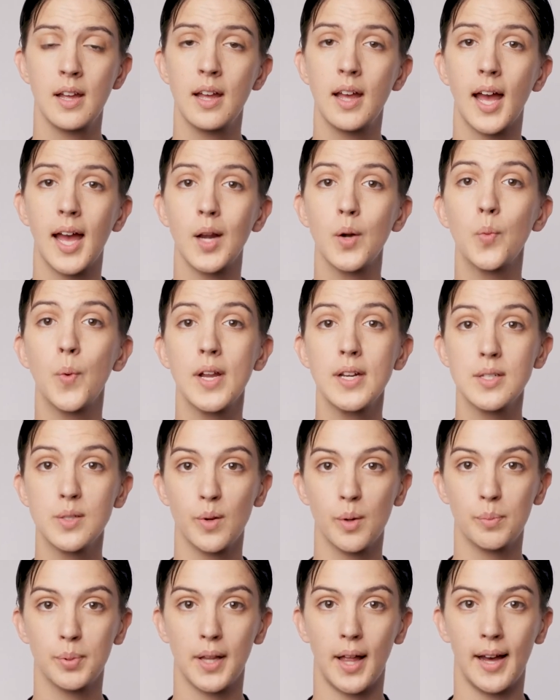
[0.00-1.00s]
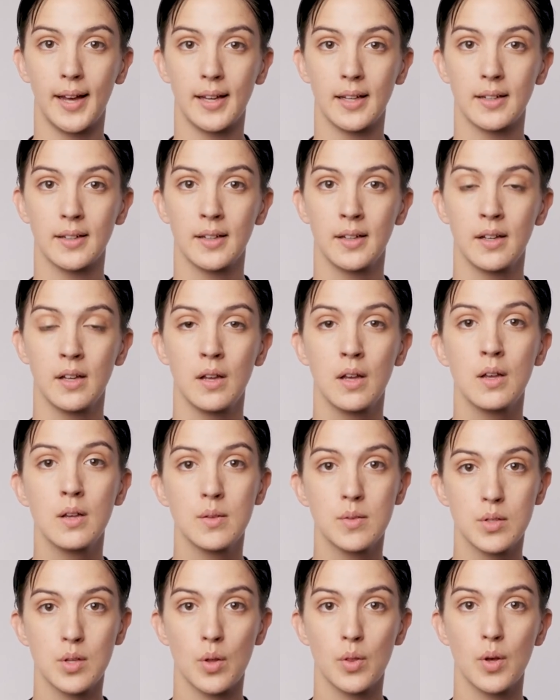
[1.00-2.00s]
and when to apply it,
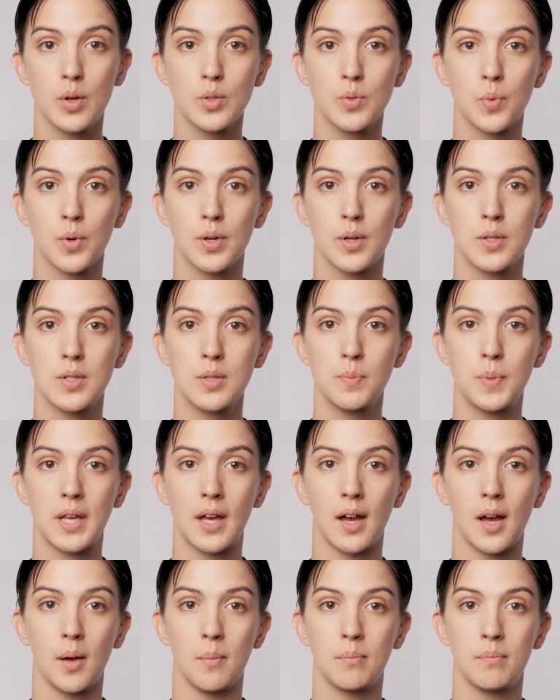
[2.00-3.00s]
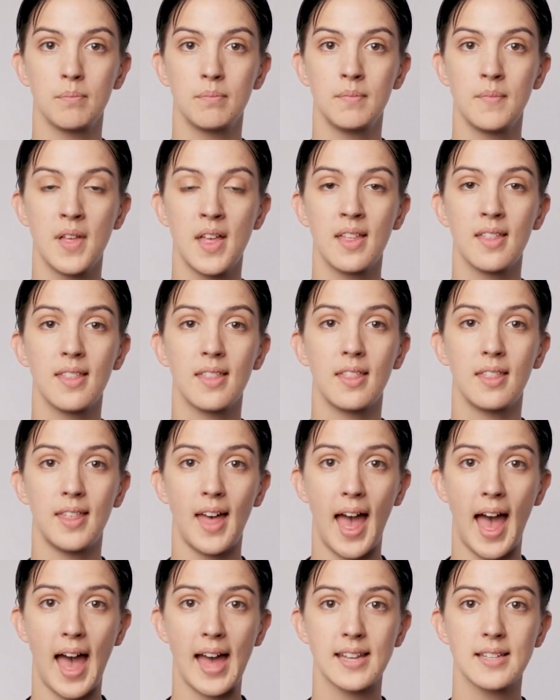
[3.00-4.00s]
so those words become
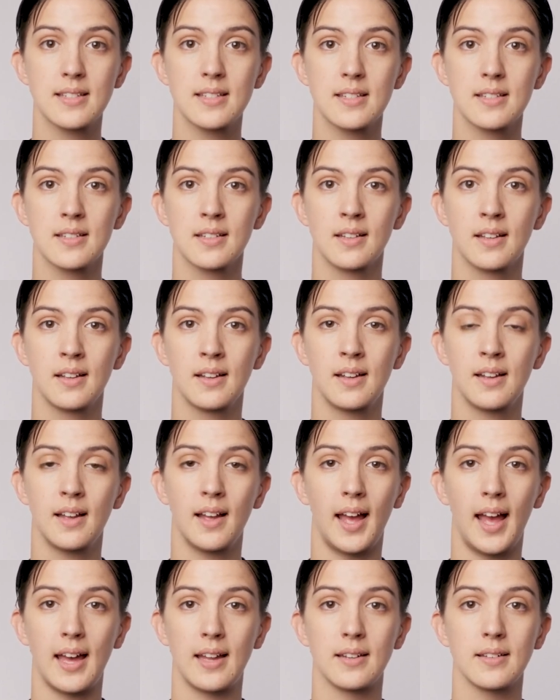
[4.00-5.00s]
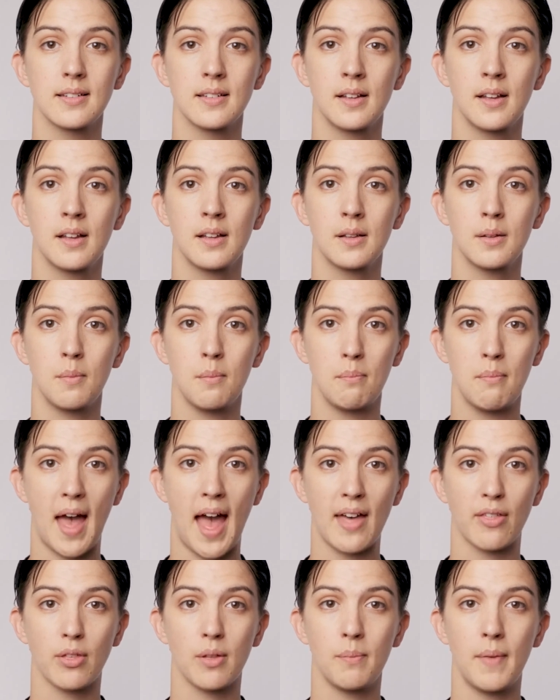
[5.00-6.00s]
that's and
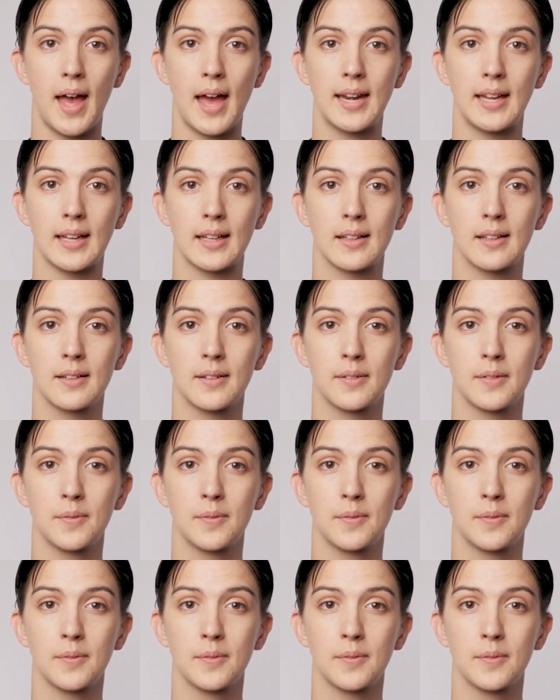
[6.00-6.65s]
mathematic.